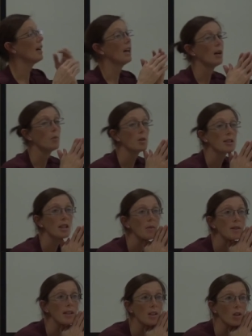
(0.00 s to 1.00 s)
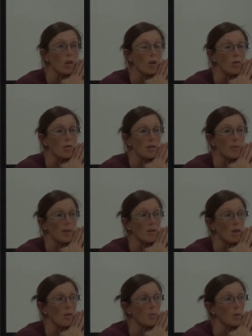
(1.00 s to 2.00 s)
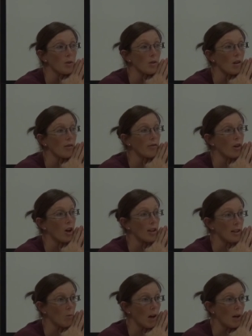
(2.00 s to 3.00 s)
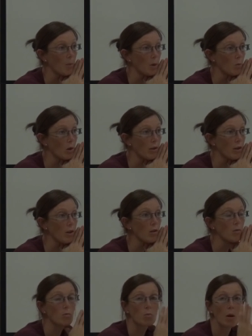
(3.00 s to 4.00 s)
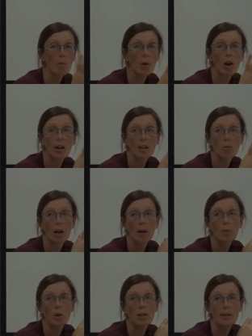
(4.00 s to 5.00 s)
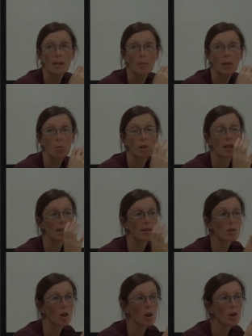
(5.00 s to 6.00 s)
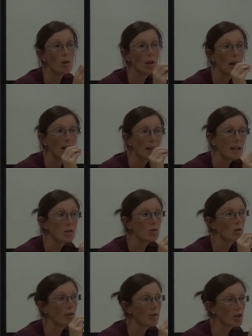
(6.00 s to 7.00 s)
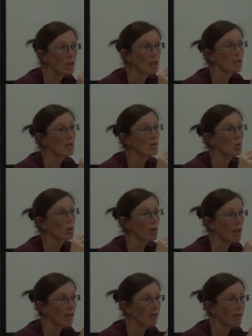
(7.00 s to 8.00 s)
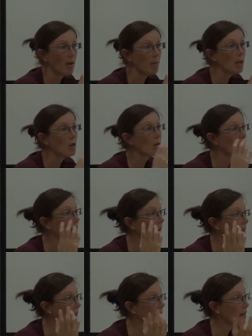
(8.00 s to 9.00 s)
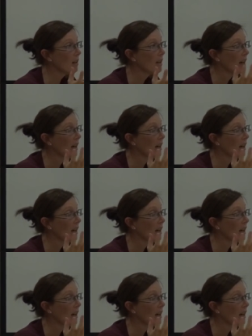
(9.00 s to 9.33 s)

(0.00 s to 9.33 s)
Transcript: um, Muslim is going to go through some examples of Hardy Weinberg with you. Remember, Hardy Weinberg is something where there's no history of a genetic disorder in that family. You're looking at the